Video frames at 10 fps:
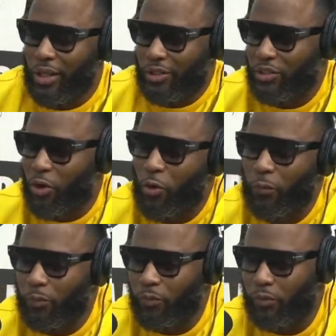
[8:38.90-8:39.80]

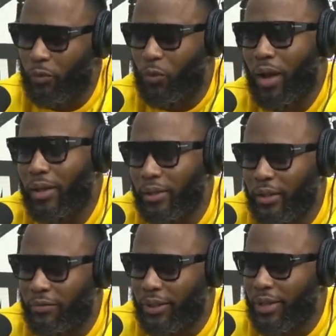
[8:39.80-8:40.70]
So where I
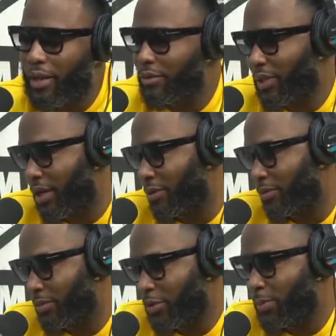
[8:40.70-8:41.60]
live at downtown
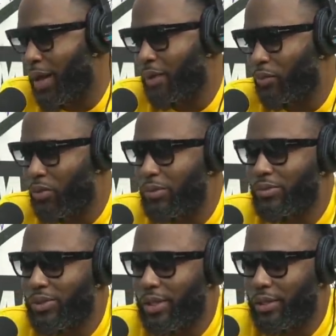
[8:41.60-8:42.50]
from the spot where we
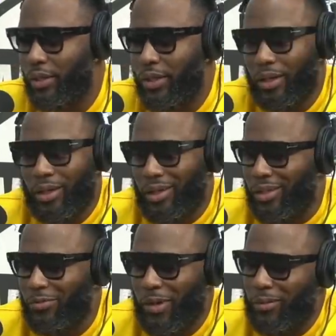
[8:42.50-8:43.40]
was at mm.
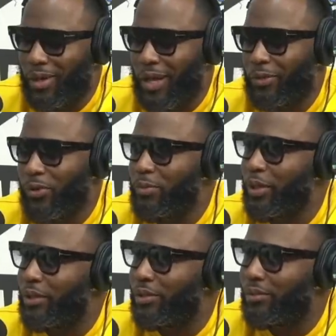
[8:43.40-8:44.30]
maybe like three
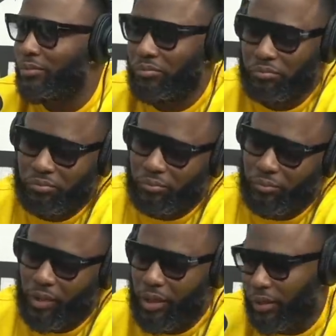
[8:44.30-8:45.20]
minutes.
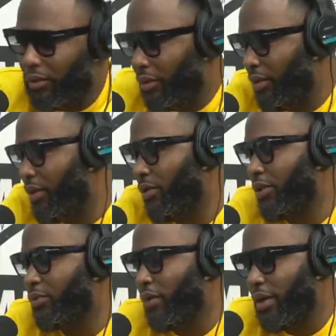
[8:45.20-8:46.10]
Hey, he go
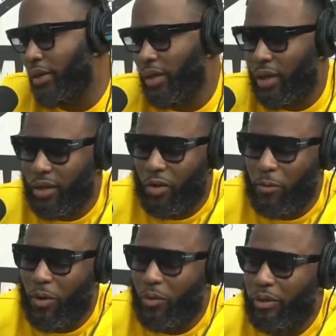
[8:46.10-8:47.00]
his way, I go
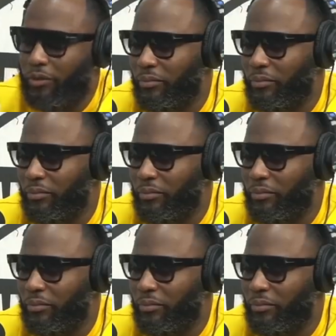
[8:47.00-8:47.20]
my way.